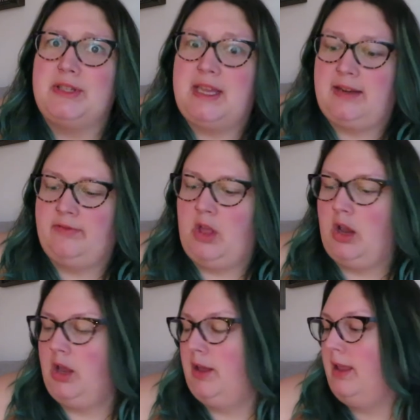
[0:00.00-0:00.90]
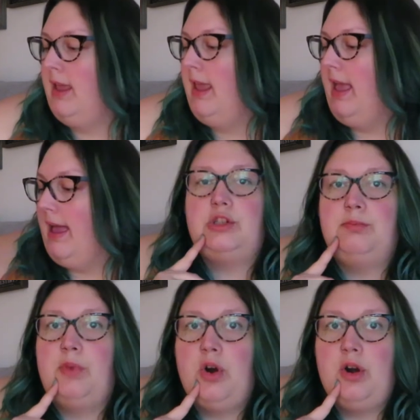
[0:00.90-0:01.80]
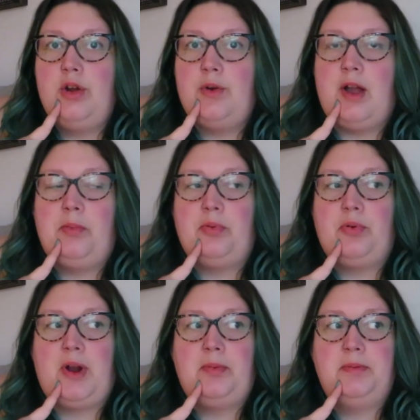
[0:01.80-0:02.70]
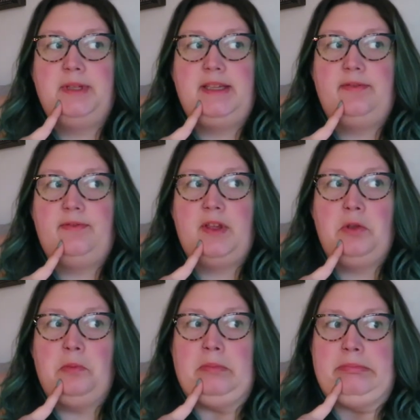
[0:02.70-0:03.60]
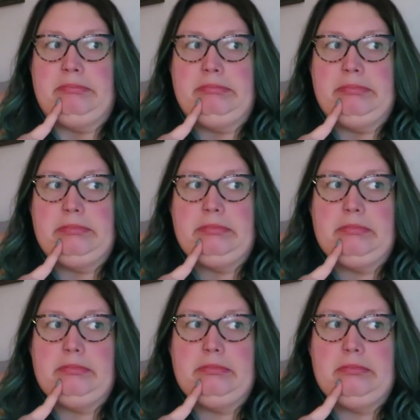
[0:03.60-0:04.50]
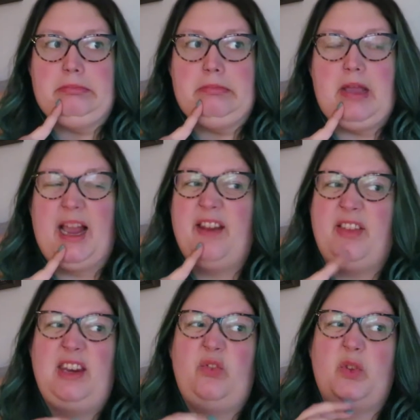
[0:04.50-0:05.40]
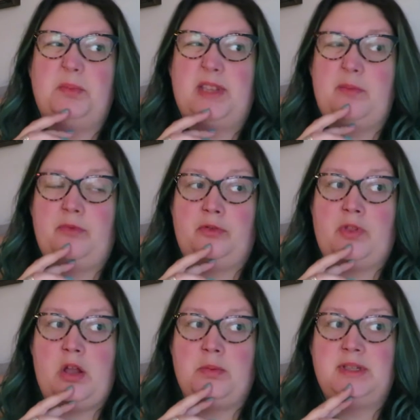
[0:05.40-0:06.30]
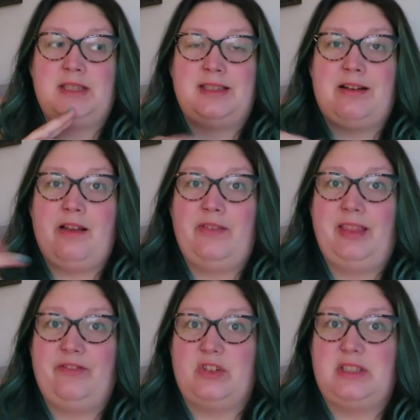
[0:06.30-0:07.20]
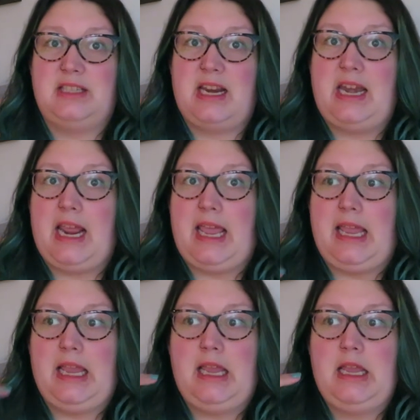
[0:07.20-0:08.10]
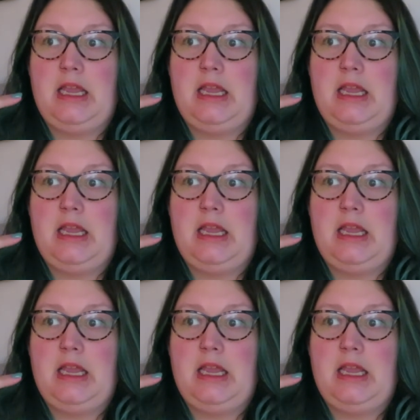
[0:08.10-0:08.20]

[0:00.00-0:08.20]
exciting vlog, huh? Tomorrow I'll probably film, I need to film something for Vlogmas, because I don't have anything for Sunday.